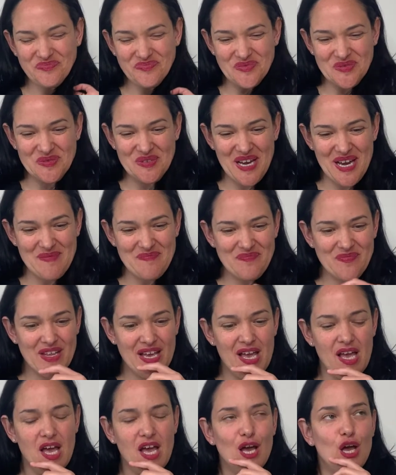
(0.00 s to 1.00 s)
Okay,
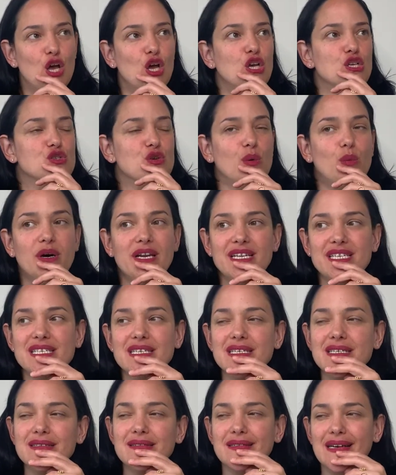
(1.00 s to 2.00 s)
so
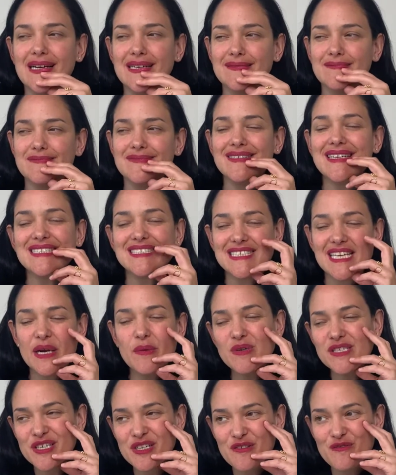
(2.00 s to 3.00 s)
I said I
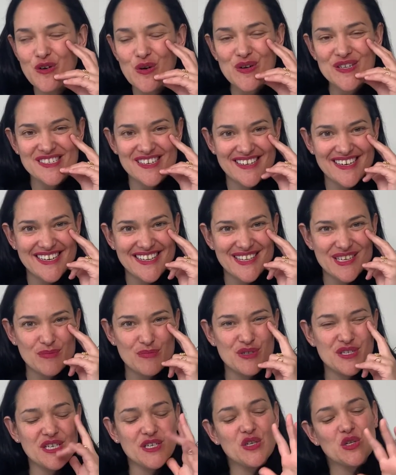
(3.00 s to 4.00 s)
wasn't going to focus on anything in
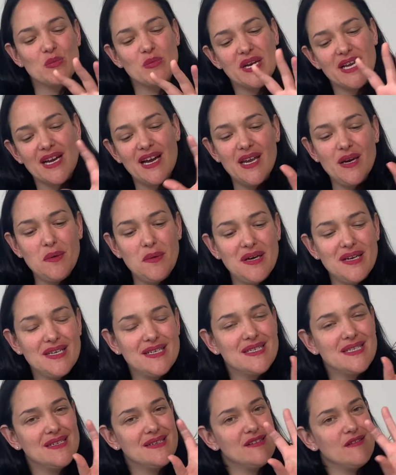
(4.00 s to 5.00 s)
particular, but I kind of wanted
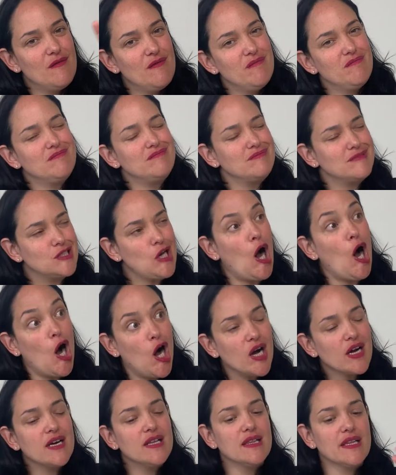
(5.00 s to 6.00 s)
to
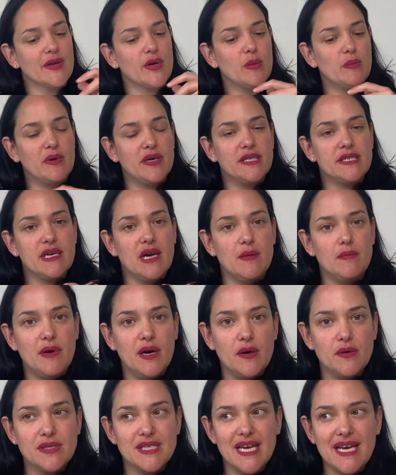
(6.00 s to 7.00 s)
talk a little bit
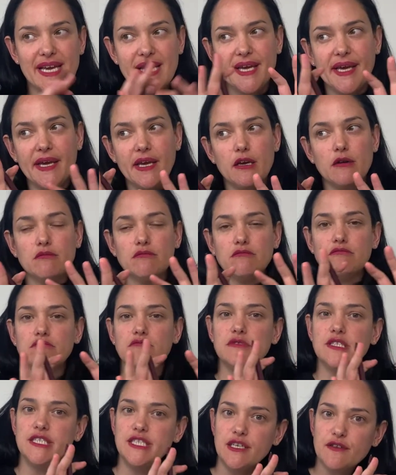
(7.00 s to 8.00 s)
about a
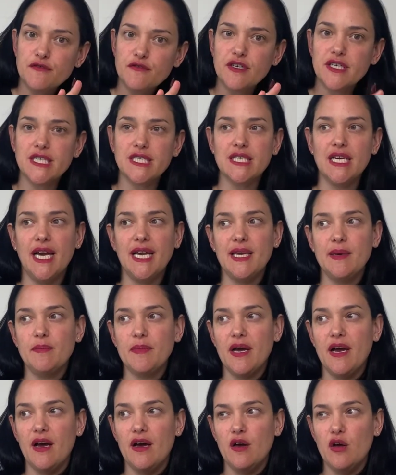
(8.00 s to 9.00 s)
different type
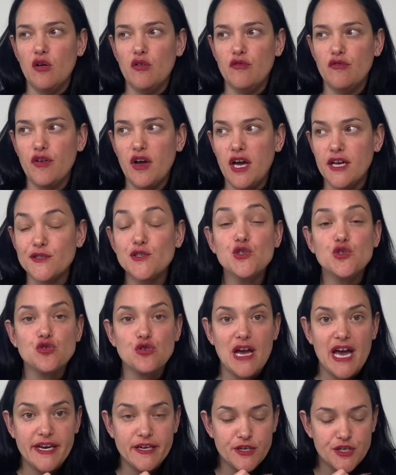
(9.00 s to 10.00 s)
of
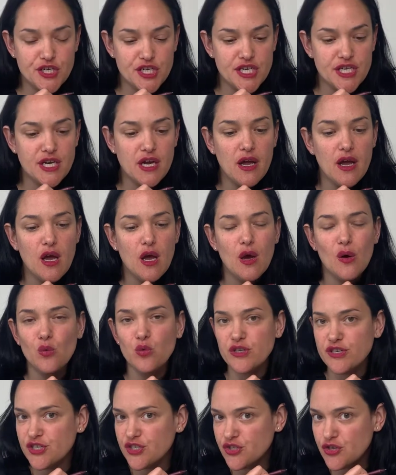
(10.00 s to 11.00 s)
strategy,
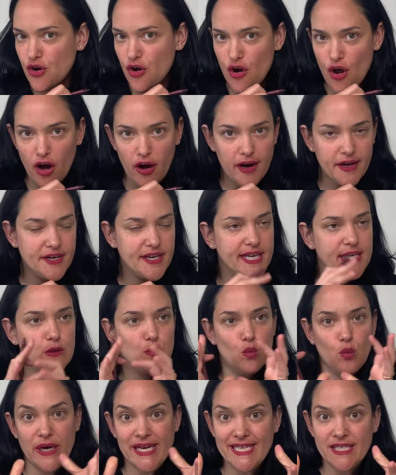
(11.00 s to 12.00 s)
which is not a
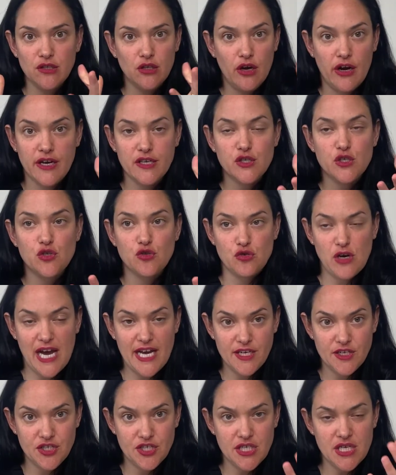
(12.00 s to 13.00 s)
weight loss
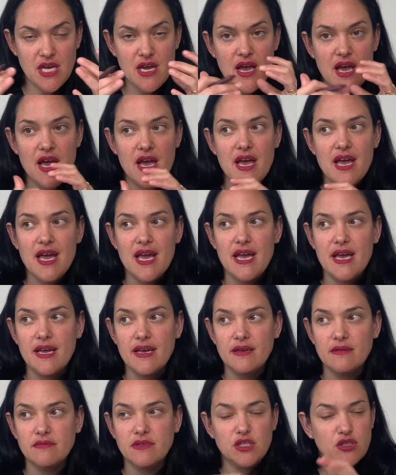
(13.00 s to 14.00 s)
strategy.
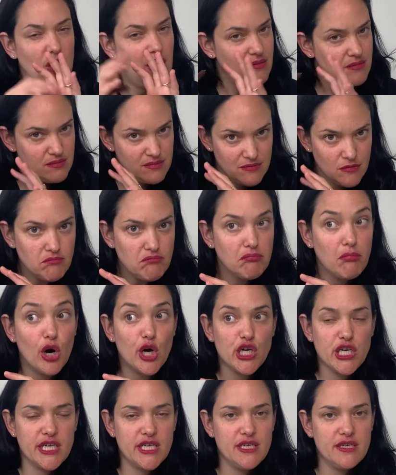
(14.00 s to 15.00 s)
It's not
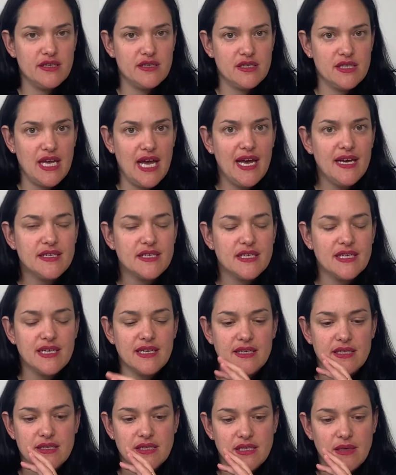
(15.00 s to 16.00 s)
marketed as that.
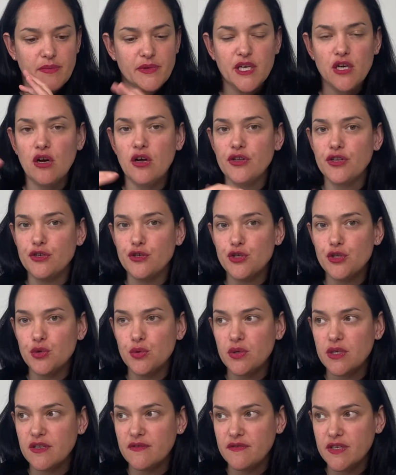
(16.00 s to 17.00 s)
It's something called
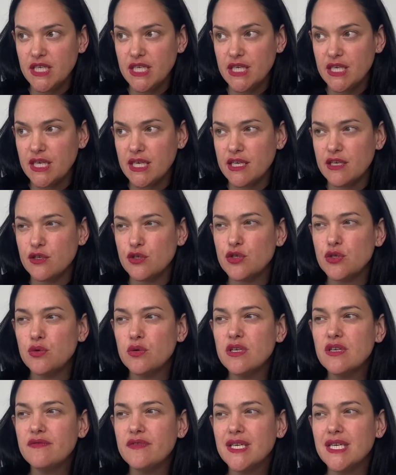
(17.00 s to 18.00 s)
intuitive eating, and
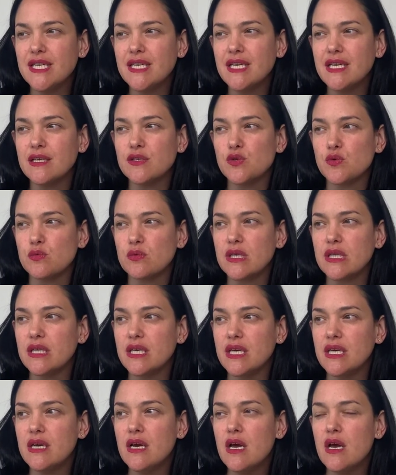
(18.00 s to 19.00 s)
intuitive eating is
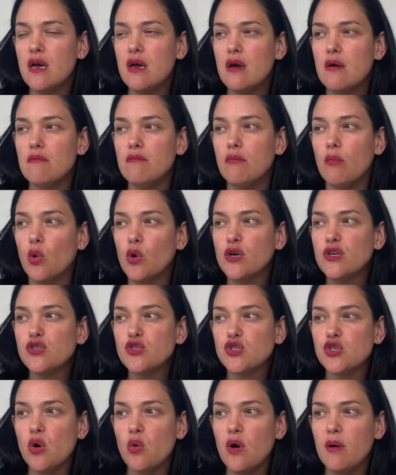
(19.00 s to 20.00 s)
really more
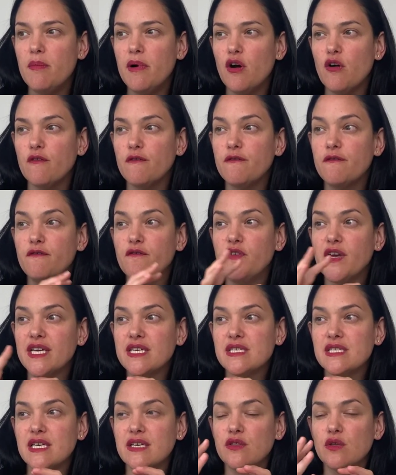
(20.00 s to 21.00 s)
so about
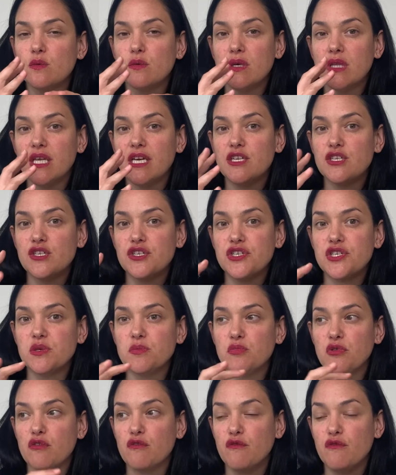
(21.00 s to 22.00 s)
fixing the relationship
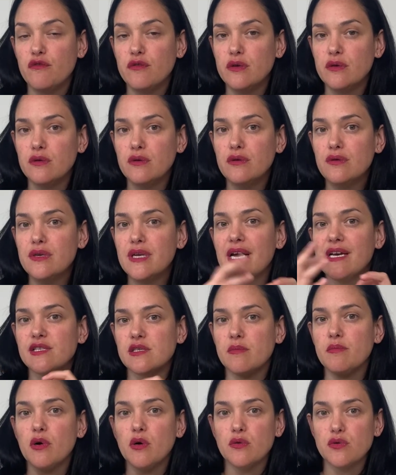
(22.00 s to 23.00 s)
with food as
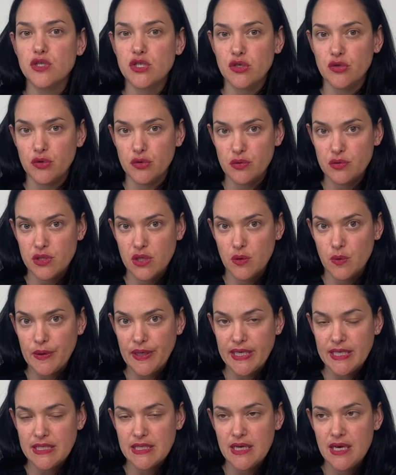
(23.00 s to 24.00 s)
opposed to losing
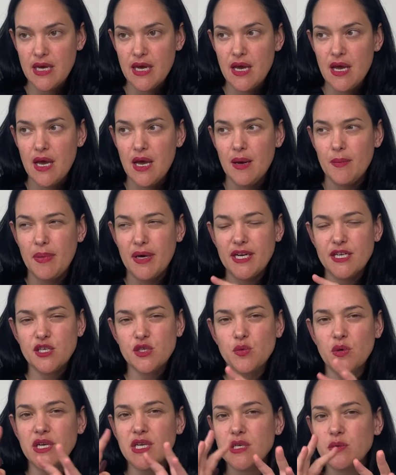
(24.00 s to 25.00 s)
weight. But I just
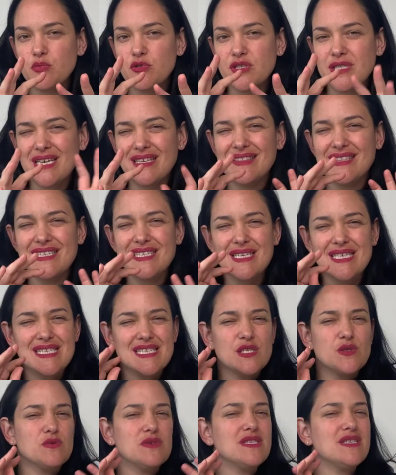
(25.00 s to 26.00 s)
wanted to present this because
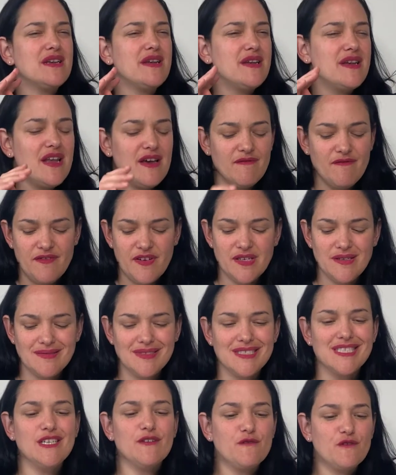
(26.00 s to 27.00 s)
this one's
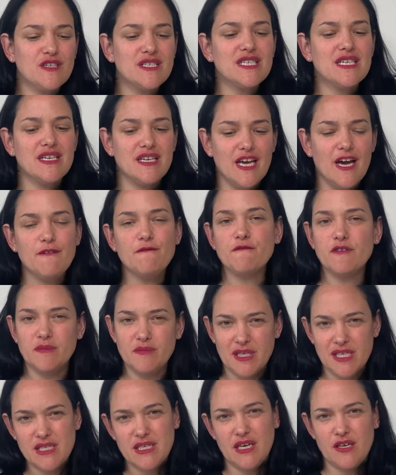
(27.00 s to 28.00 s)
different enough from
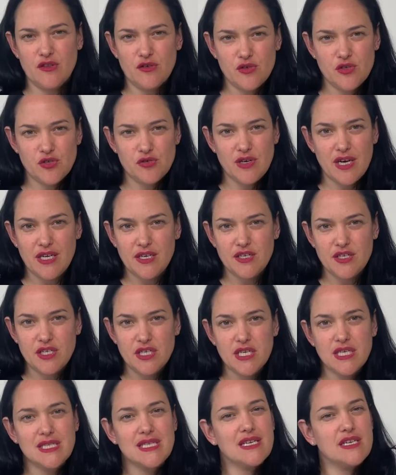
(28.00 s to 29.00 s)
these other
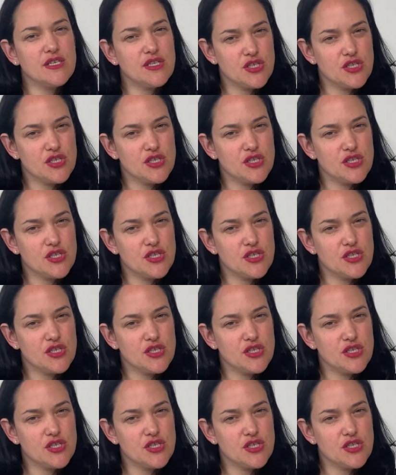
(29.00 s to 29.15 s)
strategies that it's